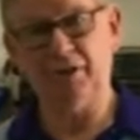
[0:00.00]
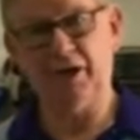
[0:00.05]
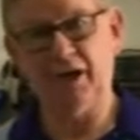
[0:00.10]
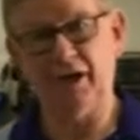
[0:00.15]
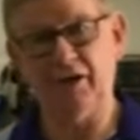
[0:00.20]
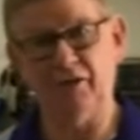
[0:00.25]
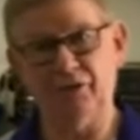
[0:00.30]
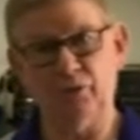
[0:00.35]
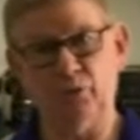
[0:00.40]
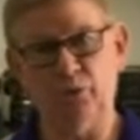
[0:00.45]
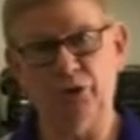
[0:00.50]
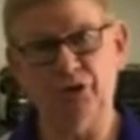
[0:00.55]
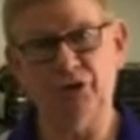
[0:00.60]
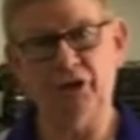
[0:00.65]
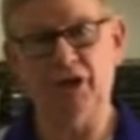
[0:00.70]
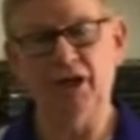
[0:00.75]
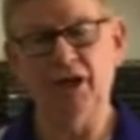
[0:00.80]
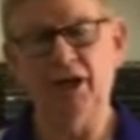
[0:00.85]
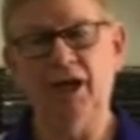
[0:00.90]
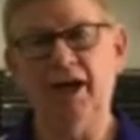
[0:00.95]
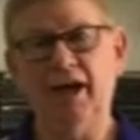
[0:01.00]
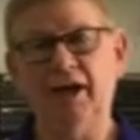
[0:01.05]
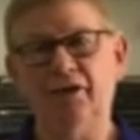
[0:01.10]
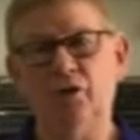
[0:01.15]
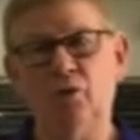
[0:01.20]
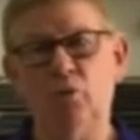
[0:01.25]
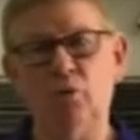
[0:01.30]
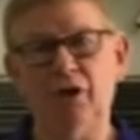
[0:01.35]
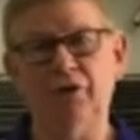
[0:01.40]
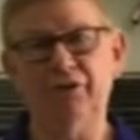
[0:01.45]
power in the winter. And the
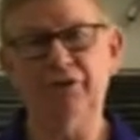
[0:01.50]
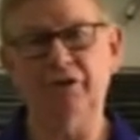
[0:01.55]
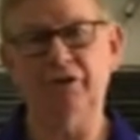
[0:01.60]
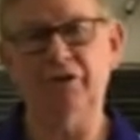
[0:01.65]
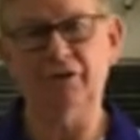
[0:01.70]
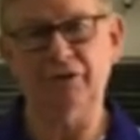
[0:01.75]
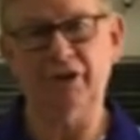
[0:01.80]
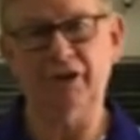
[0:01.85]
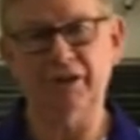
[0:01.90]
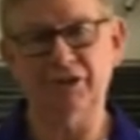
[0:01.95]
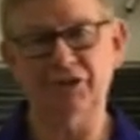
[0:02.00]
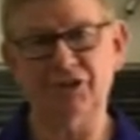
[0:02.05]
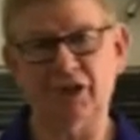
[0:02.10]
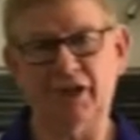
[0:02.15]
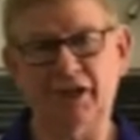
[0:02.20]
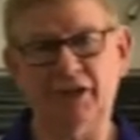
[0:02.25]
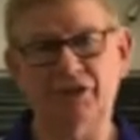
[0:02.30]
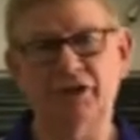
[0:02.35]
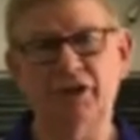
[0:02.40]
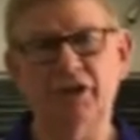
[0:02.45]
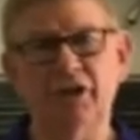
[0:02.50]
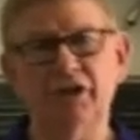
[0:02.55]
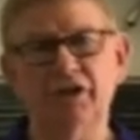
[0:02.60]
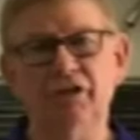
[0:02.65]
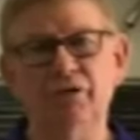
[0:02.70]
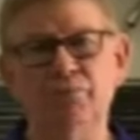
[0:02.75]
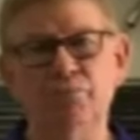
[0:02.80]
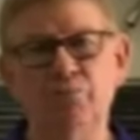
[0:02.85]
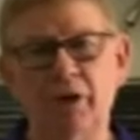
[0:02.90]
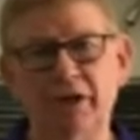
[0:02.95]
one thing that they say is
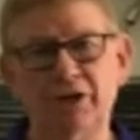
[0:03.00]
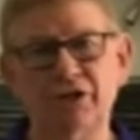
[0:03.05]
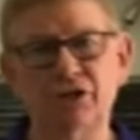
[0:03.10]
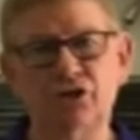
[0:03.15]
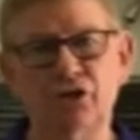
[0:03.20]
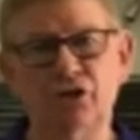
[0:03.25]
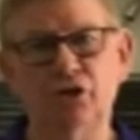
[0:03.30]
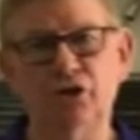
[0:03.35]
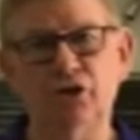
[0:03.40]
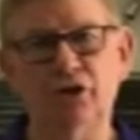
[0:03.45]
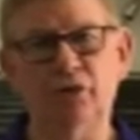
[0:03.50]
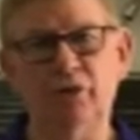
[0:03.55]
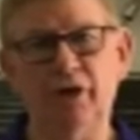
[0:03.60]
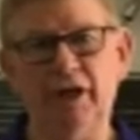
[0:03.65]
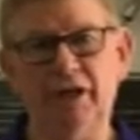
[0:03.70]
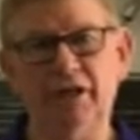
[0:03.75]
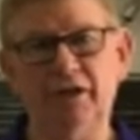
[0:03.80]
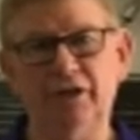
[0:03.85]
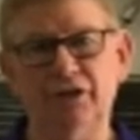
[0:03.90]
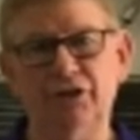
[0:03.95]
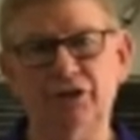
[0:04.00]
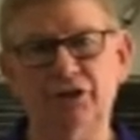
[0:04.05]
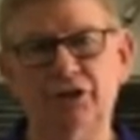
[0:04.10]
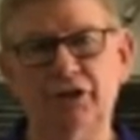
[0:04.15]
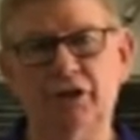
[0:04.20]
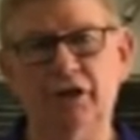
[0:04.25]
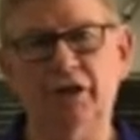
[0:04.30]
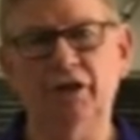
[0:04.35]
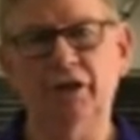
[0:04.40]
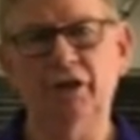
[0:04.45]
you must turn your air
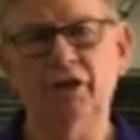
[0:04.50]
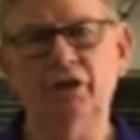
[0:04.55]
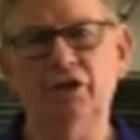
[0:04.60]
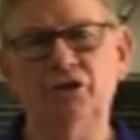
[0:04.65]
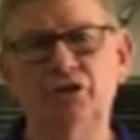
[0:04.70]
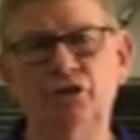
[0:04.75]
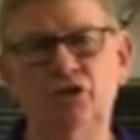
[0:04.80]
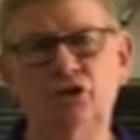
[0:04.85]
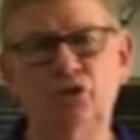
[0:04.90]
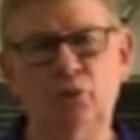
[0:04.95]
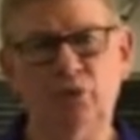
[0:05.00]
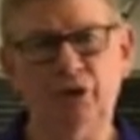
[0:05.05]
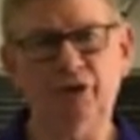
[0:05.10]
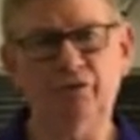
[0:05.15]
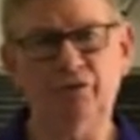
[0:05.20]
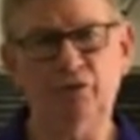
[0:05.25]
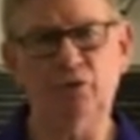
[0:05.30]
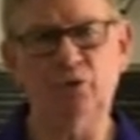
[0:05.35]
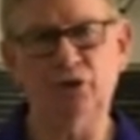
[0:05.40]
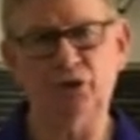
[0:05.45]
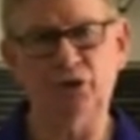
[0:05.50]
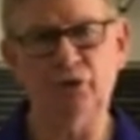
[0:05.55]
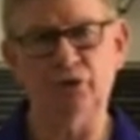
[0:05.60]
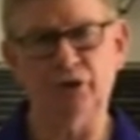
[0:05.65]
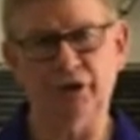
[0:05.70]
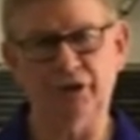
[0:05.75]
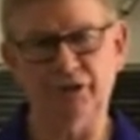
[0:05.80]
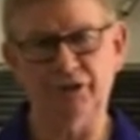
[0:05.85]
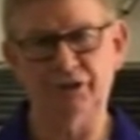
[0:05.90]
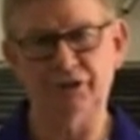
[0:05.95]
conditioner to 24
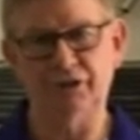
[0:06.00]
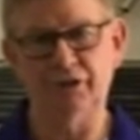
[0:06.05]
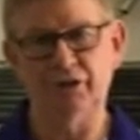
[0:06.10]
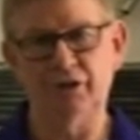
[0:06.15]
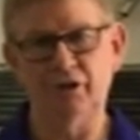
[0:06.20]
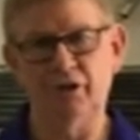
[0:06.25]
degrees